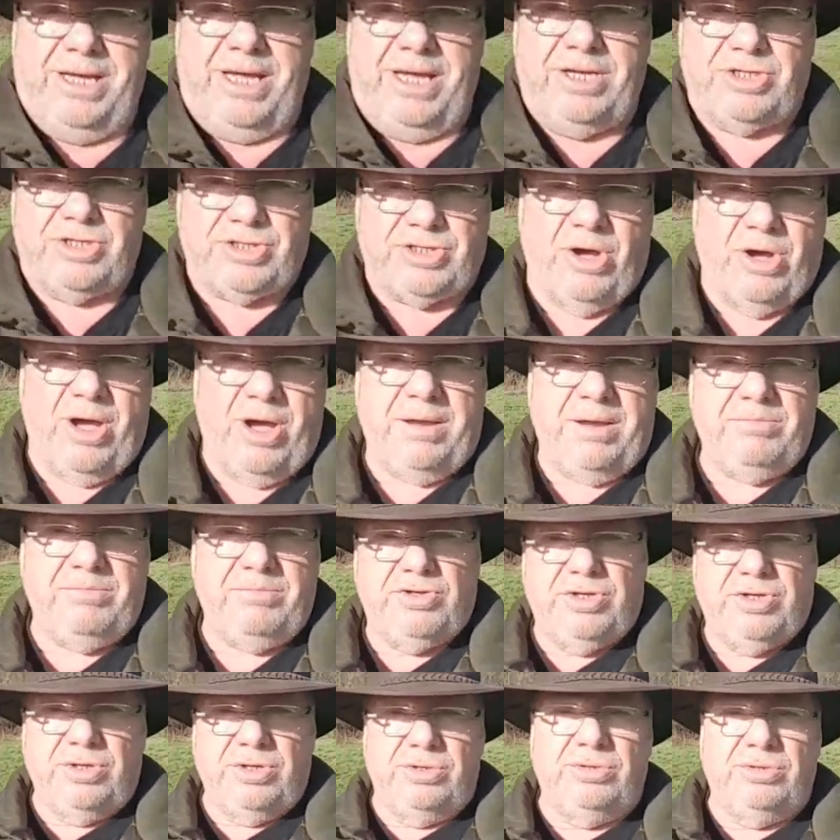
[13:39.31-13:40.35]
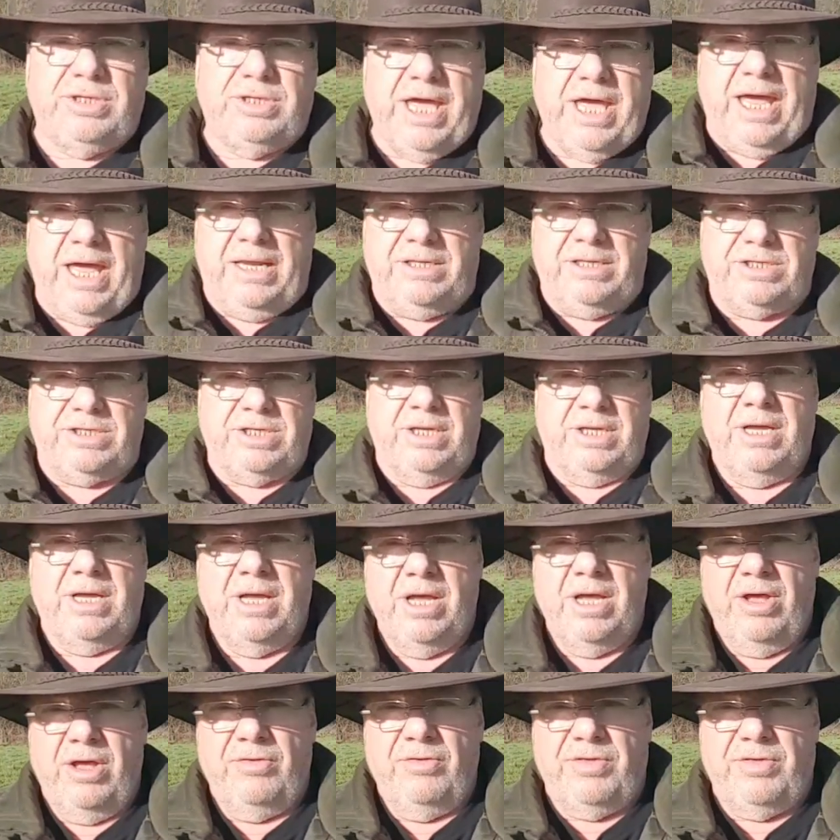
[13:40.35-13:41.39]
it's time to get
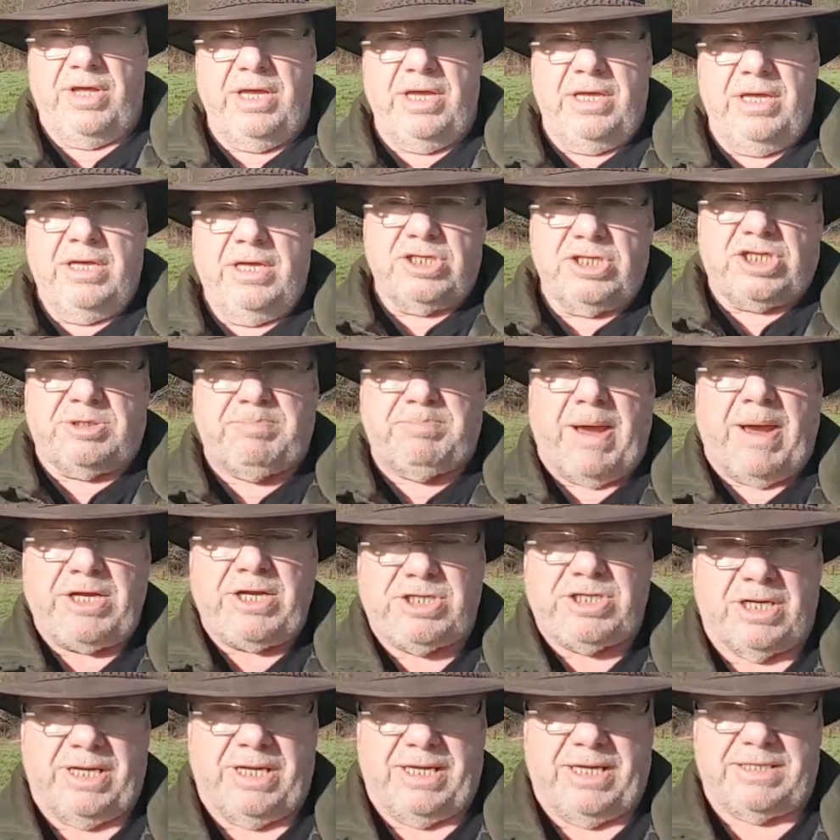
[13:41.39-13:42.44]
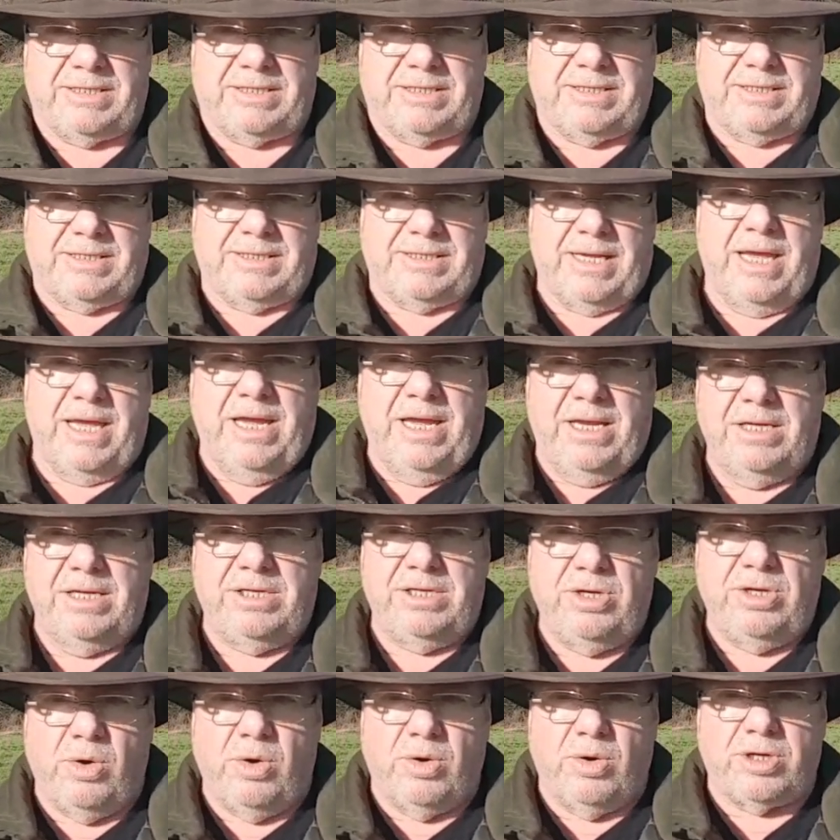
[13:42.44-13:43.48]
the specialists in
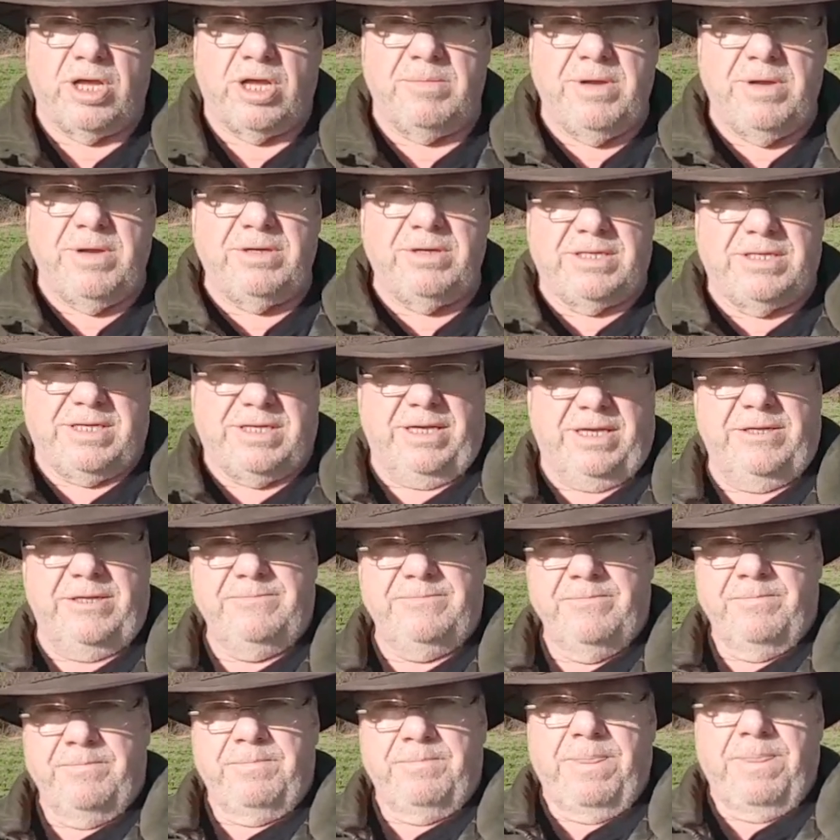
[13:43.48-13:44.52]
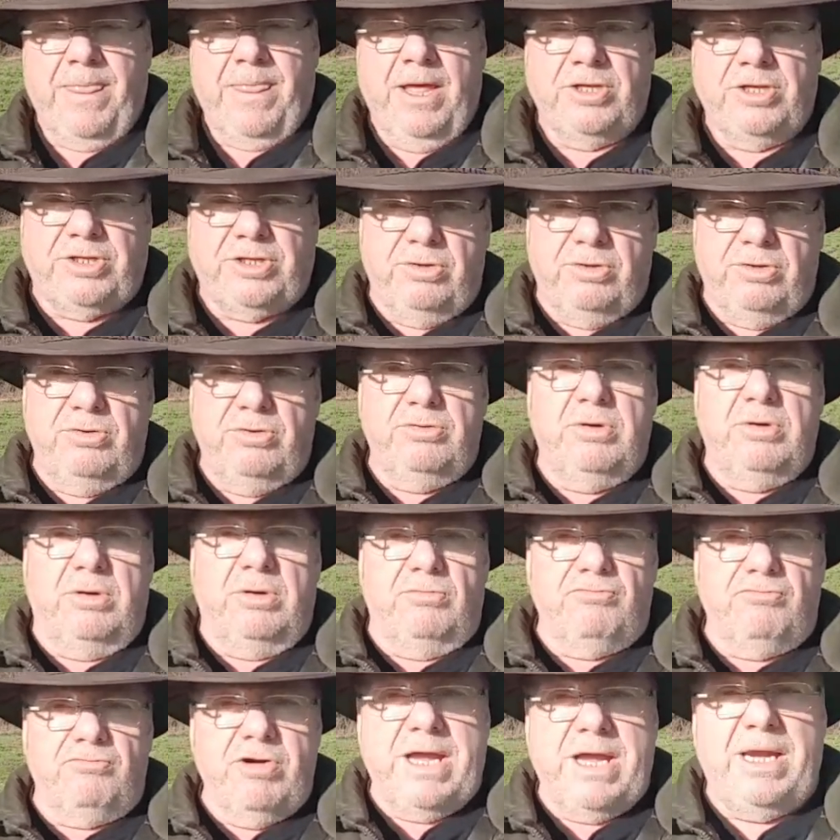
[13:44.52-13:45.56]
your community to
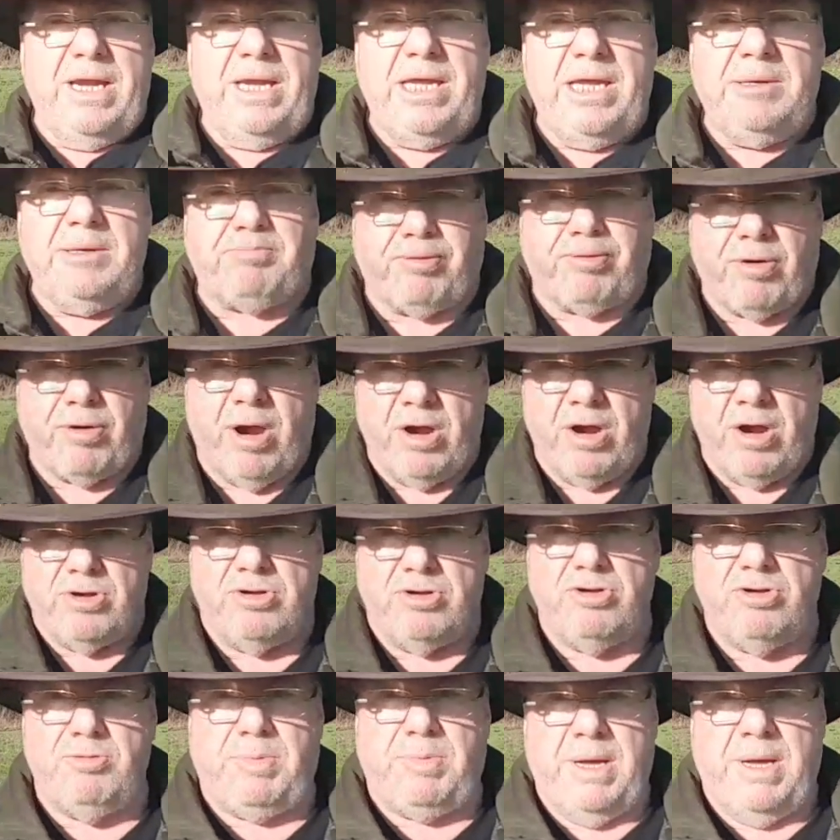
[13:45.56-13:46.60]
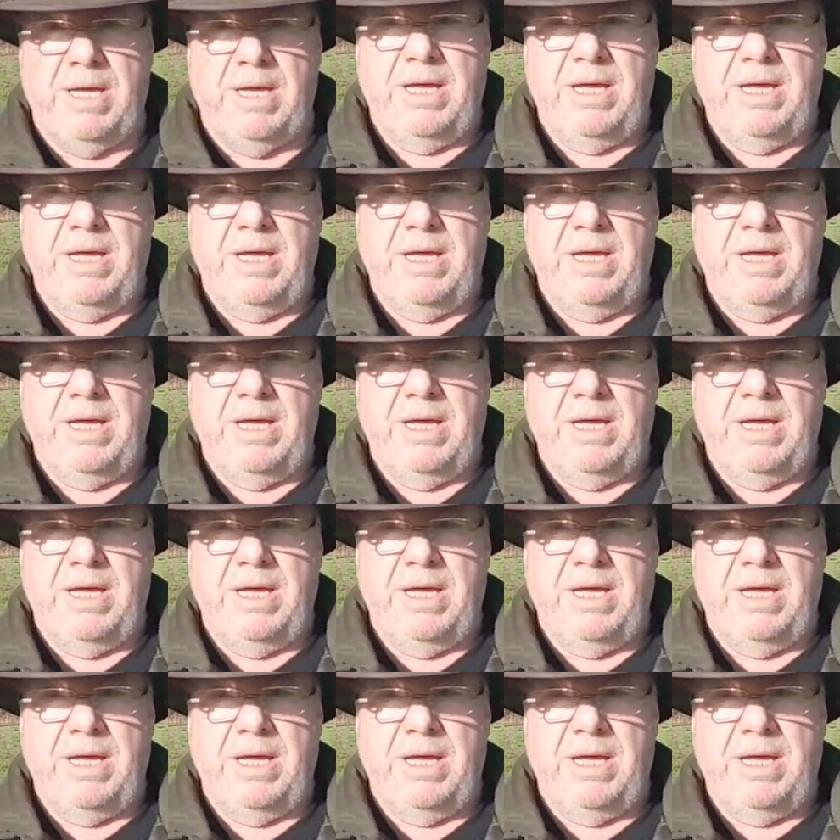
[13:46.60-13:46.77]
really probe